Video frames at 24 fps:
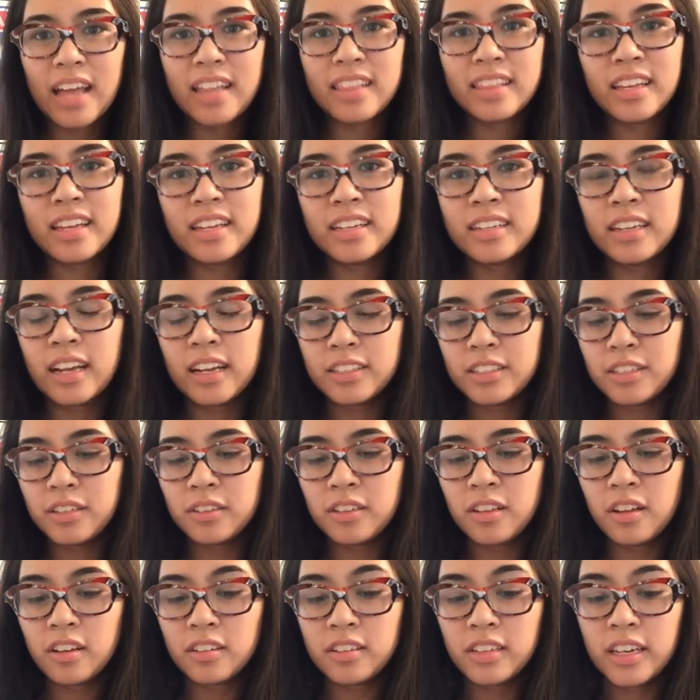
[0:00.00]
And then not
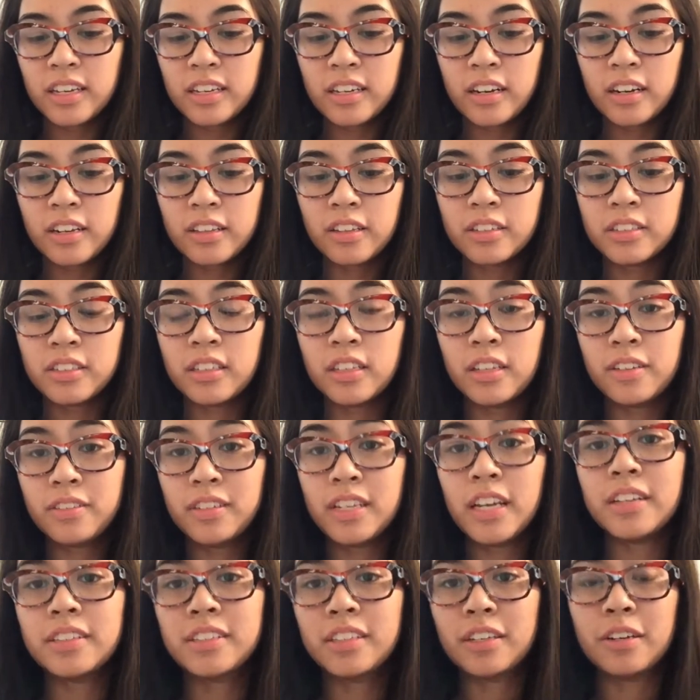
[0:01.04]
too long later, there's the
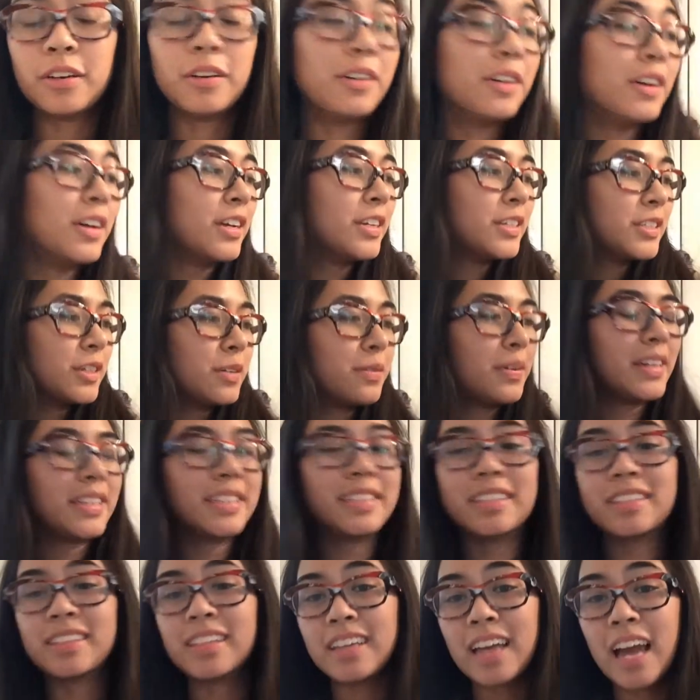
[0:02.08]
Lewandowski goal. So
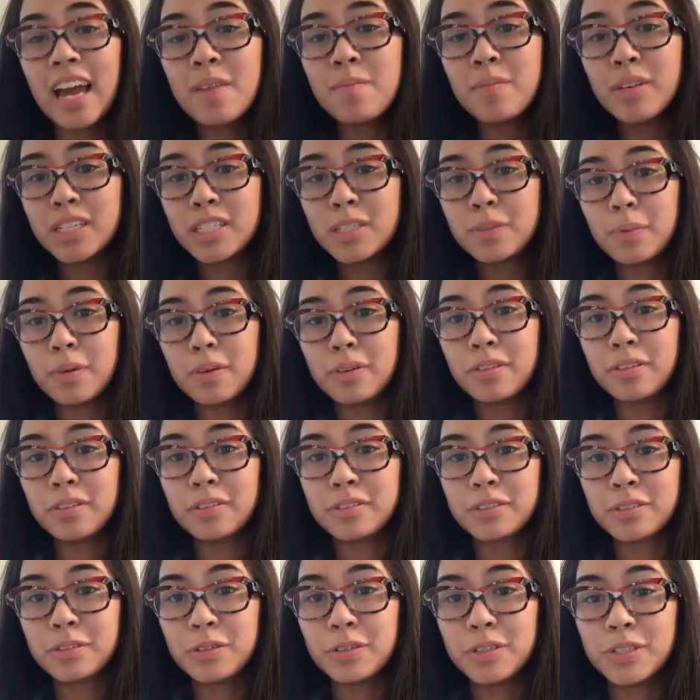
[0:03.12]
basically, I missed both
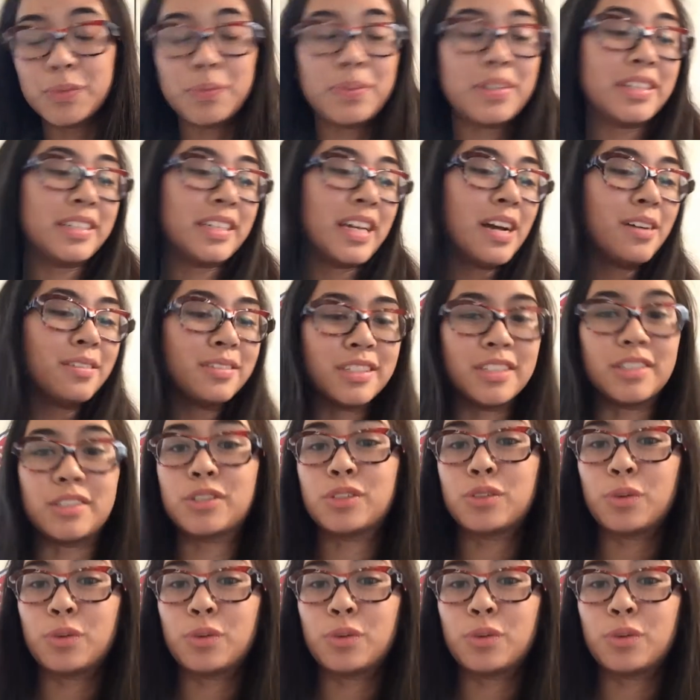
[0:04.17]
those goals because I was at